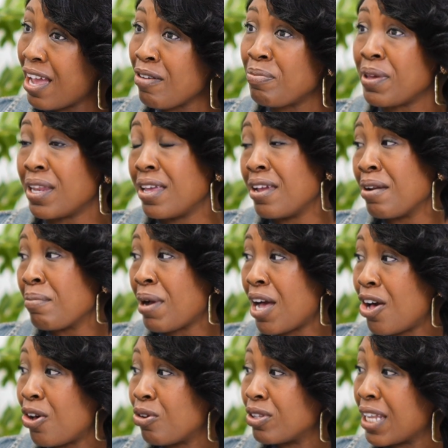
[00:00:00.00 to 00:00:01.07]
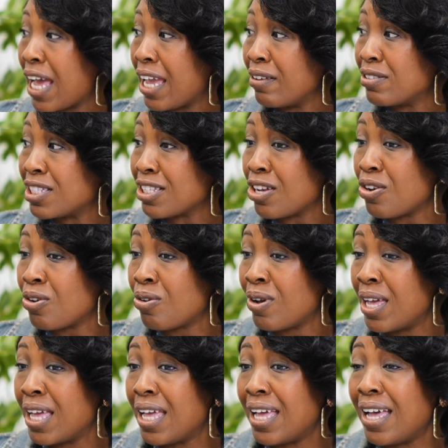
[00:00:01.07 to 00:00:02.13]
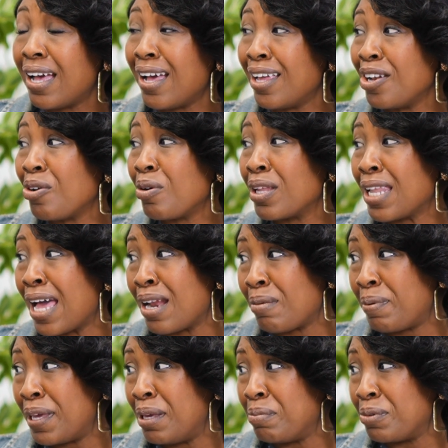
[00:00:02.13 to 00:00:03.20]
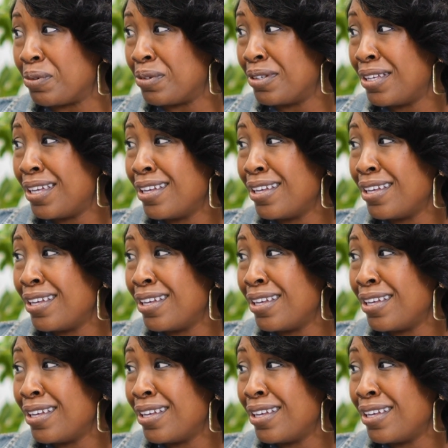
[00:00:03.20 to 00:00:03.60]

I've been here my whole life. So I know a lot of people.